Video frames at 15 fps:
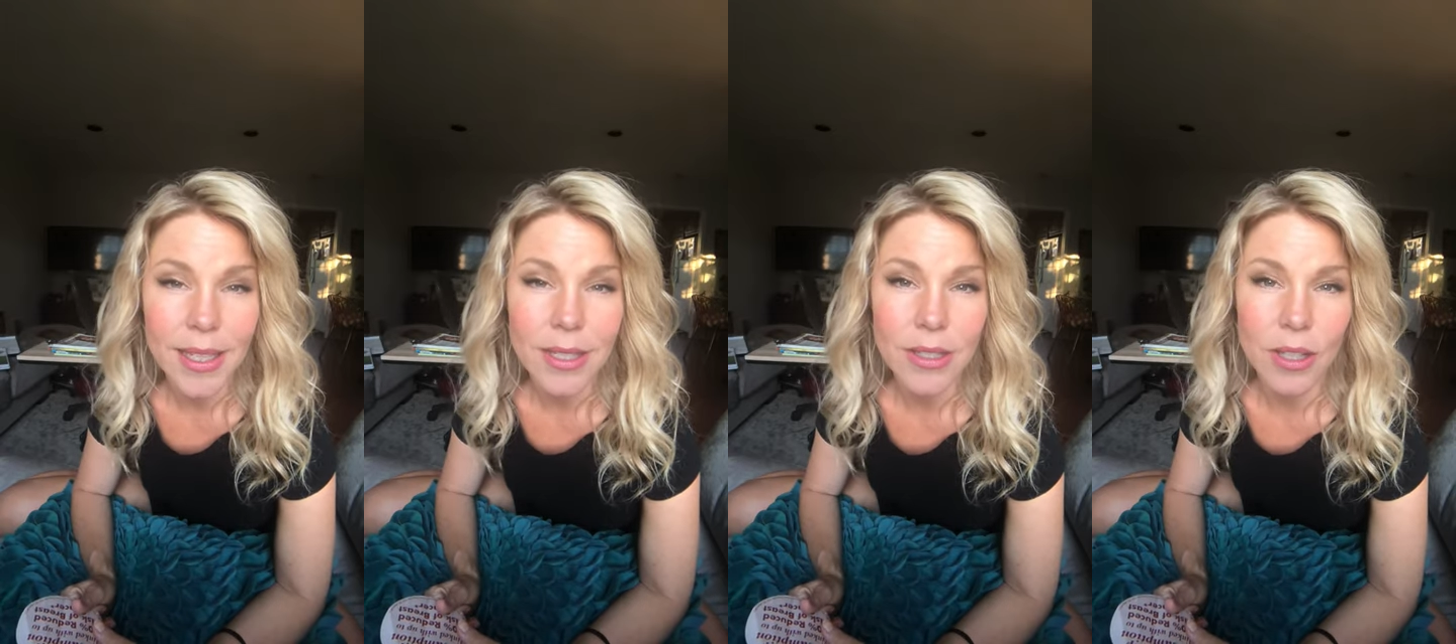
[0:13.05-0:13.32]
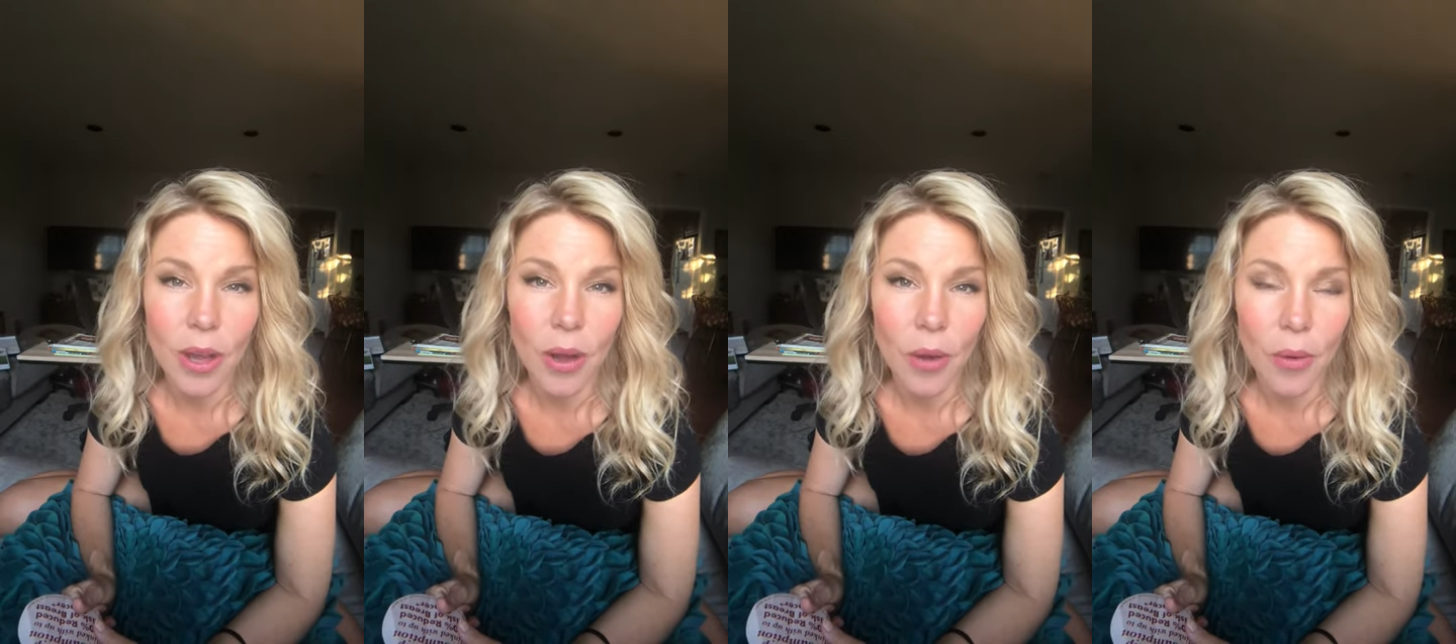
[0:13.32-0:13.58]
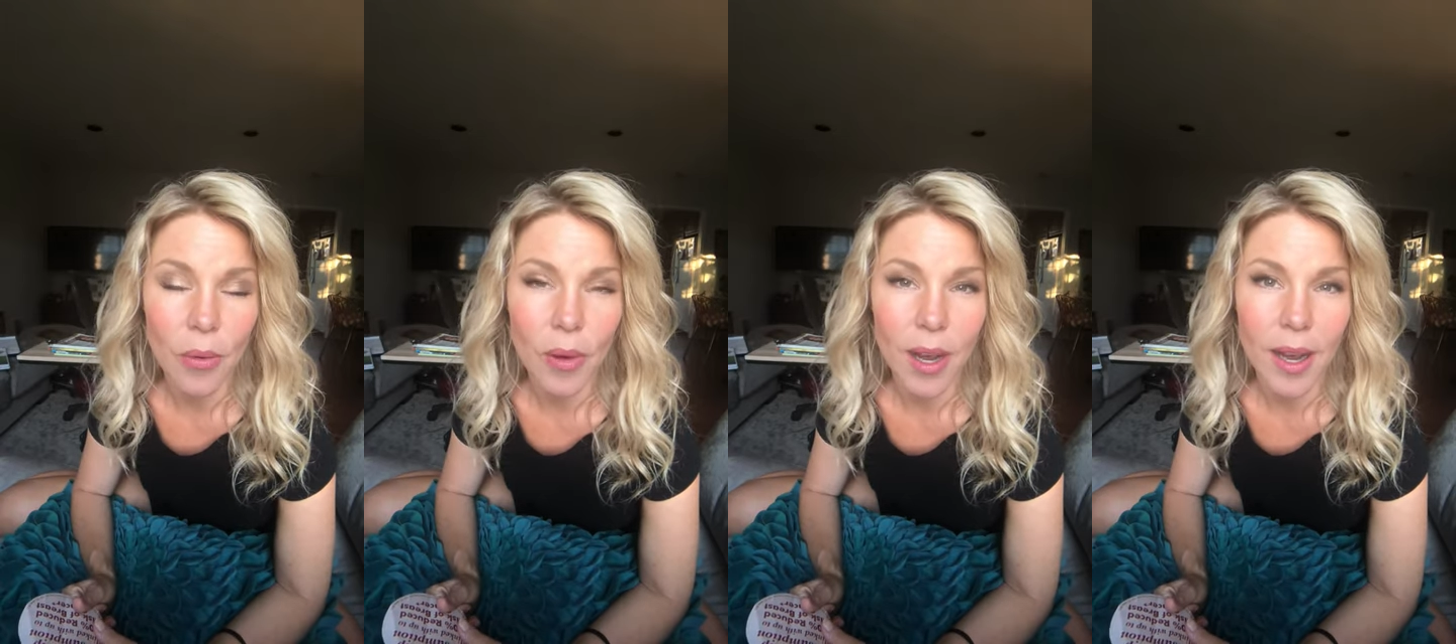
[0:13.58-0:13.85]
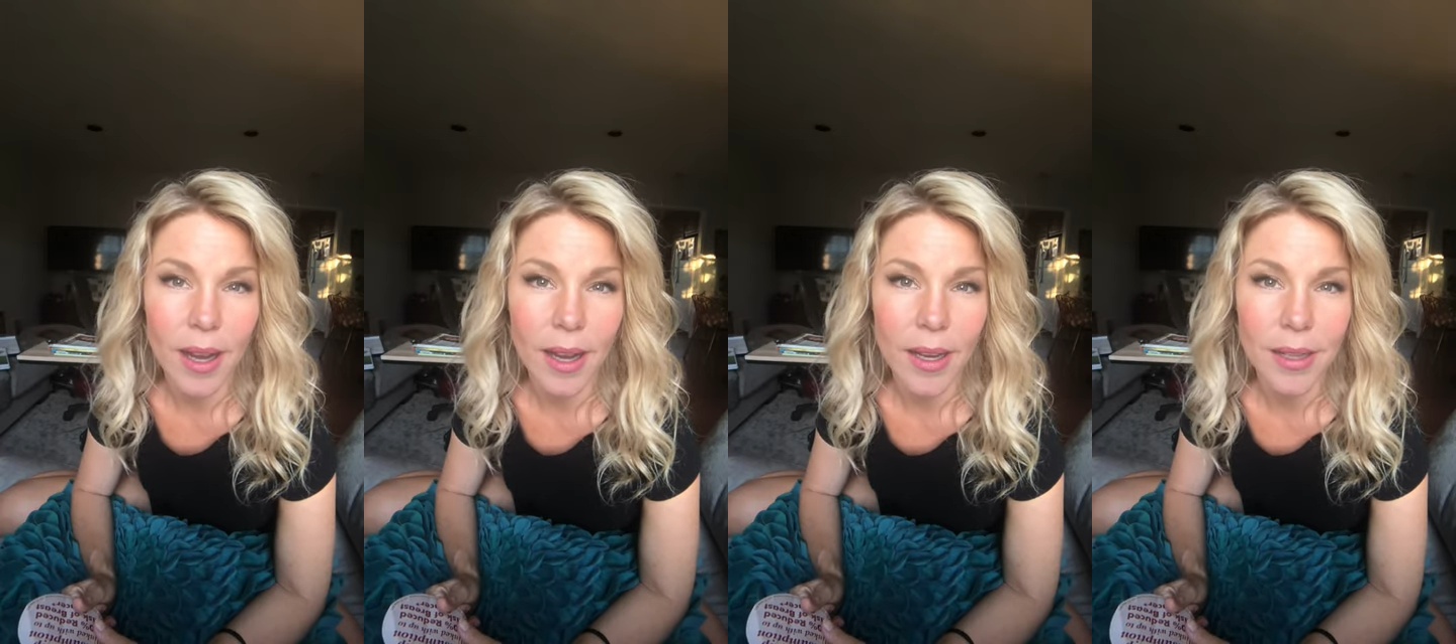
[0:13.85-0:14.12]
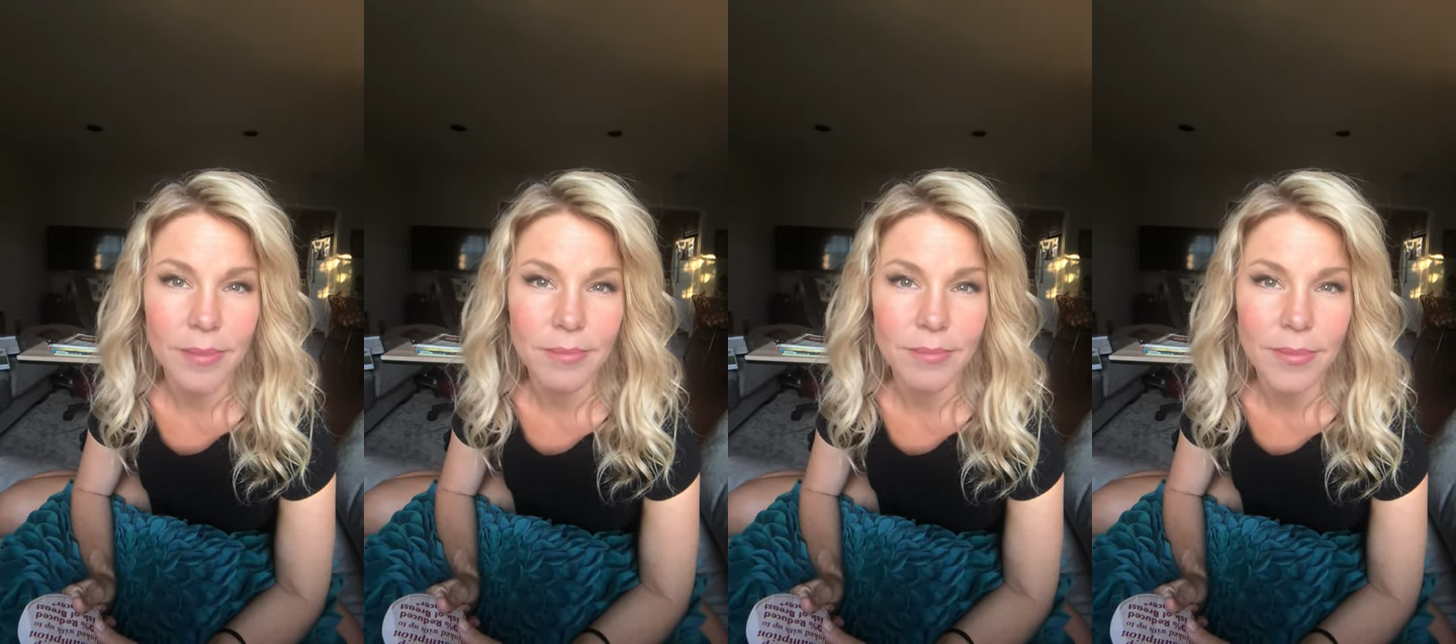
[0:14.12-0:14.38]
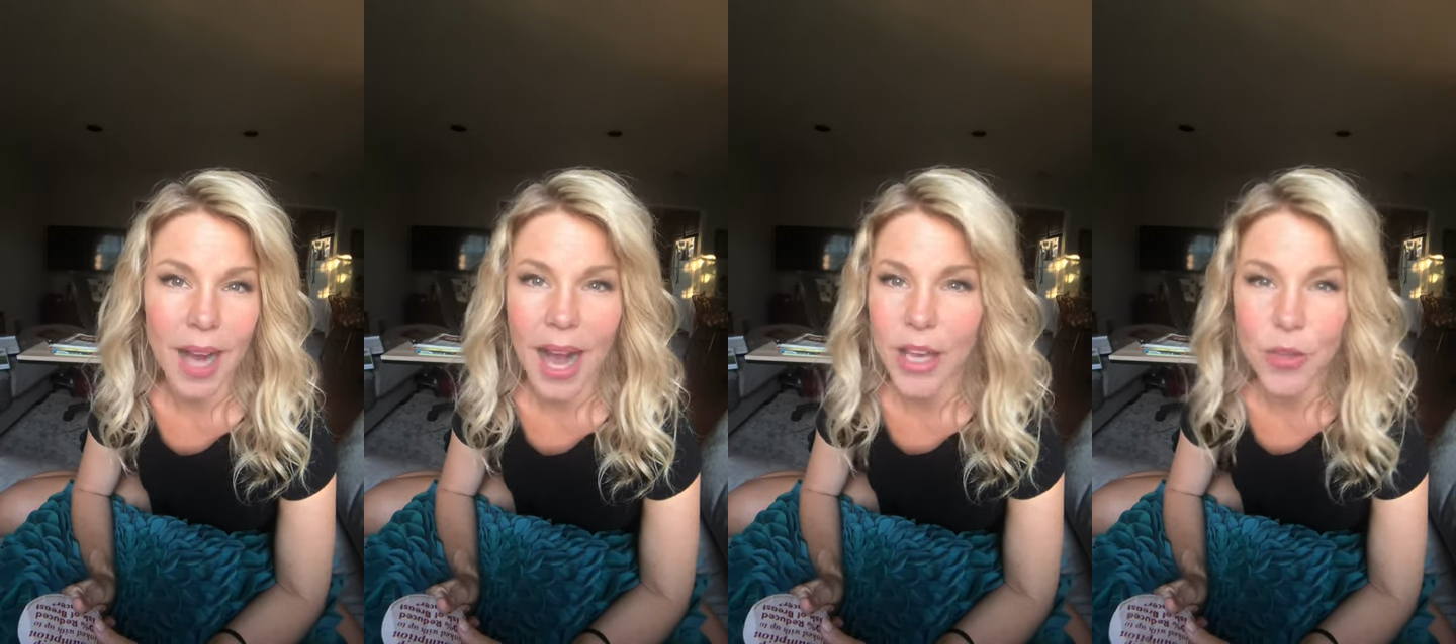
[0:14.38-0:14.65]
So um, I